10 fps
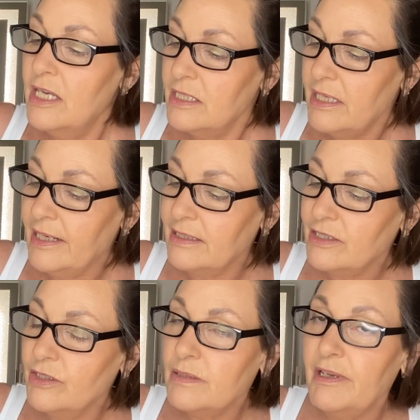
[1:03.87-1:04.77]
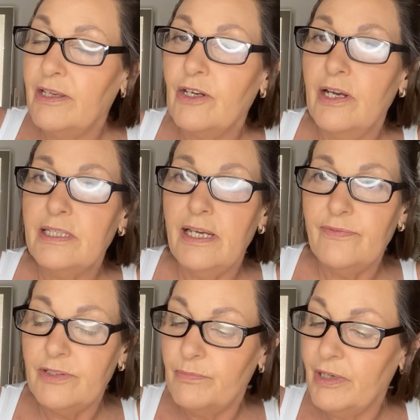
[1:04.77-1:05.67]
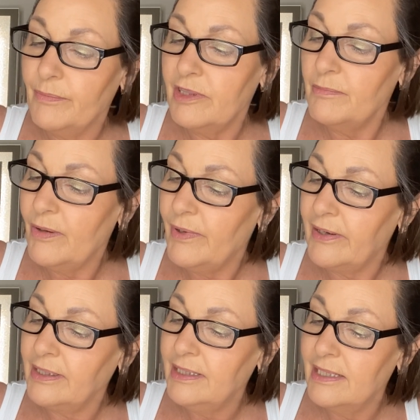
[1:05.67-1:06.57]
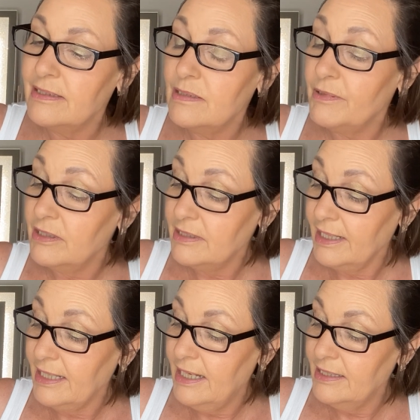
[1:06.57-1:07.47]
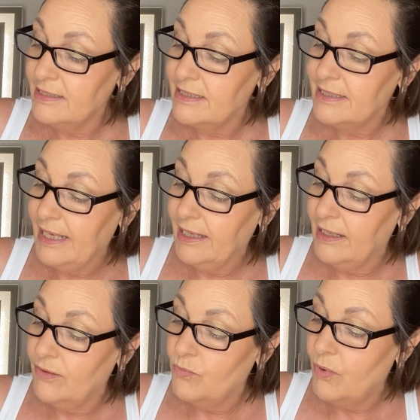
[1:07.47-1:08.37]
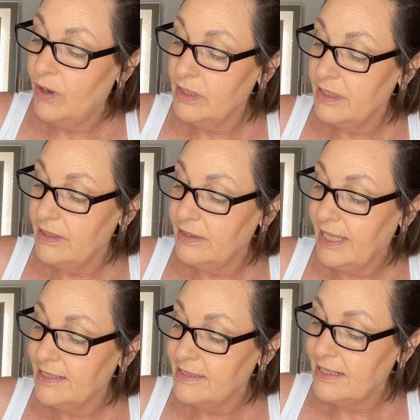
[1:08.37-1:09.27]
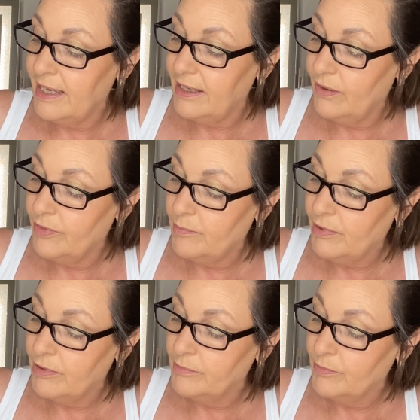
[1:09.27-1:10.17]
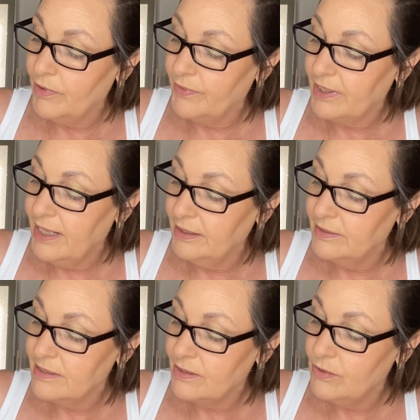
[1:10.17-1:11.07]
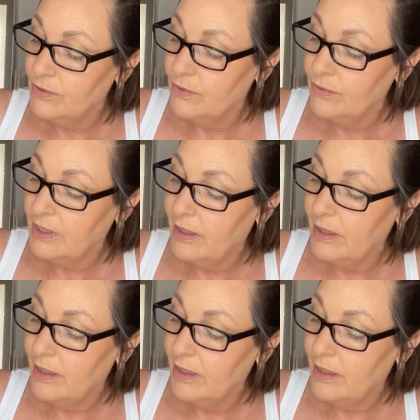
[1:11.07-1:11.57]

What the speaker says: So, and excuse me, you're going to have to put up with me wearing glasses because I can't see what they say on the bottom and what the colours are called,